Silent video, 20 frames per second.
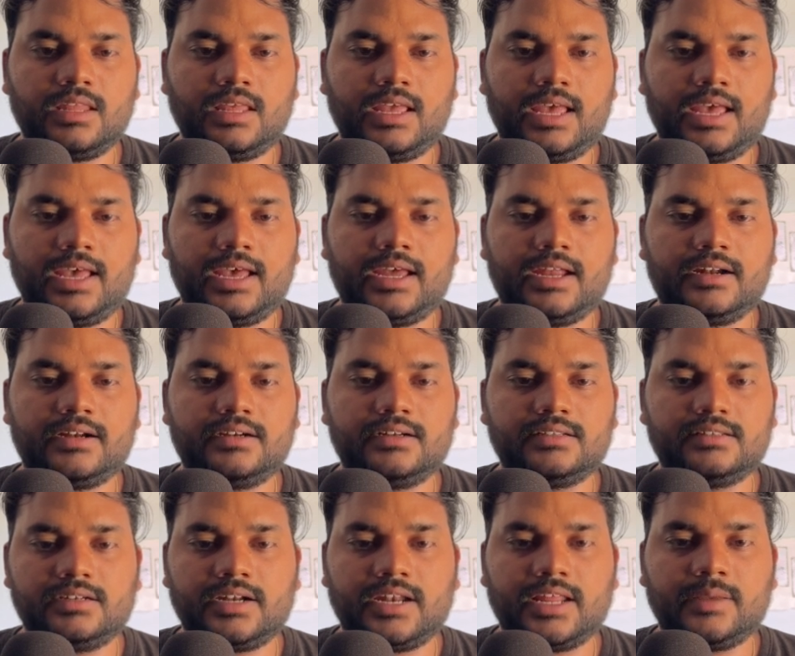and
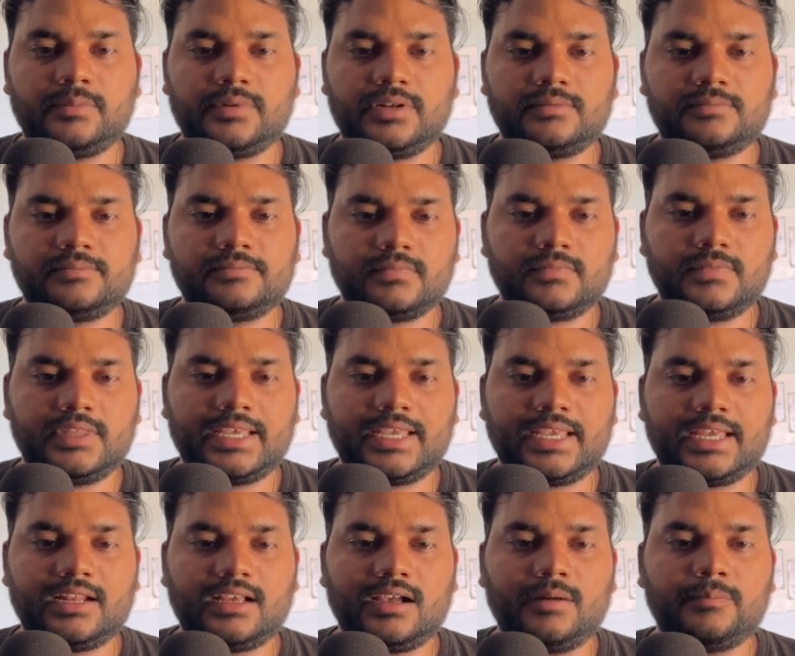the table. They
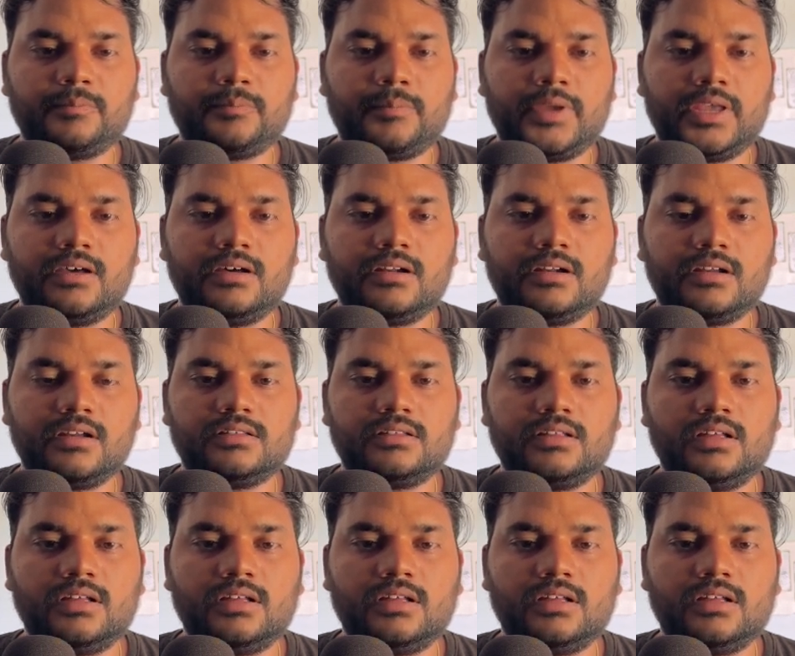can compare